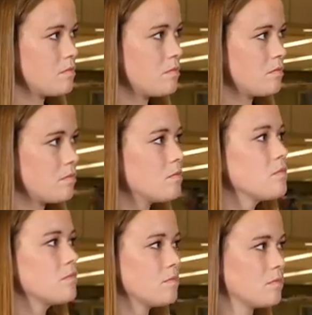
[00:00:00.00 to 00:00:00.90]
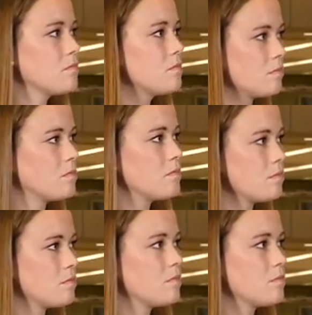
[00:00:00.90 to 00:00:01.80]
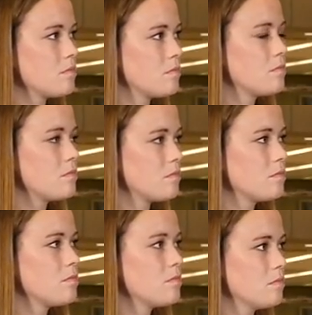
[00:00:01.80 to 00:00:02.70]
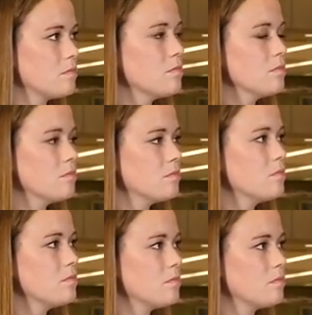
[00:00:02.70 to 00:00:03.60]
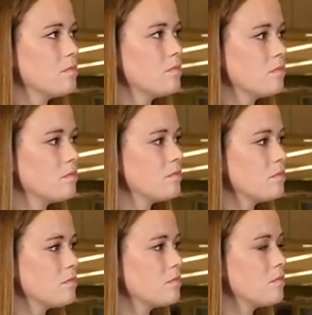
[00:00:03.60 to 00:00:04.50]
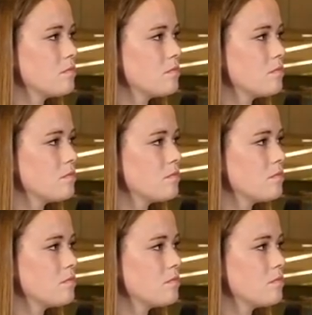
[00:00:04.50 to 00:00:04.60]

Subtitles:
(not speaking)